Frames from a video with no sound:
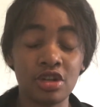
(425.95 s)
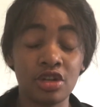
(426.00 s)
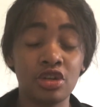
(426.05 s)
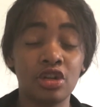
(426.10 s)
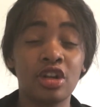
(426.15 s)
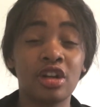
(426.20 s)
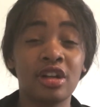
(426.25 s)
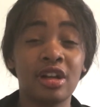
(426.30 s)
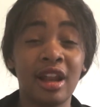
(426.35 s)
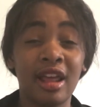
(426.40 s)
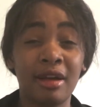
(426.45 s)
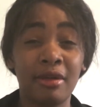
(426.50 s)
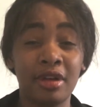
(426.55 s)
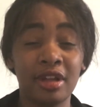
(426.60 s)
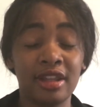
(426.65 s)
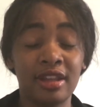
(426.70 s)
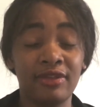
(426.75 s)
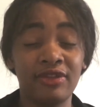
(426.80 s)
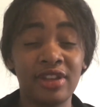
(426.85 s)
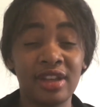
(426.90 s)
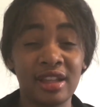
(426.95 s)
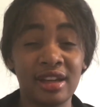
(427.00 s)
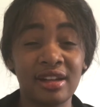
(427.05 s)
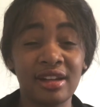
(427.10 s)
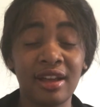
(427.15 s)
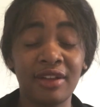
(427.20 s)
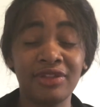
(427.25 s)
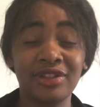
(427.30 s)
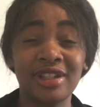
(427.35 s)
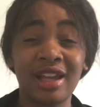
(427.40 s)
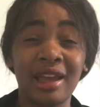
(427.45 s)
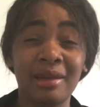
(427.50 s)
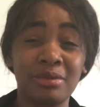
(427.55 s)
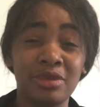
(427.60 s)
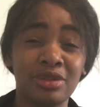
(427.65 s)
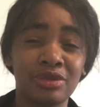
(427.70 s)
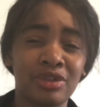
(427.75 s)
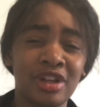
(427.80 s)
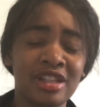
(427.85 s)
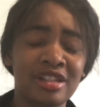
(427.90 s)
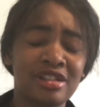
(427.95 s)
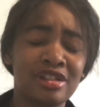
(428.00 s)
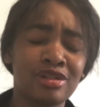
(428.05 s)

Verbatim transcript: You're not giving it enough time to rest.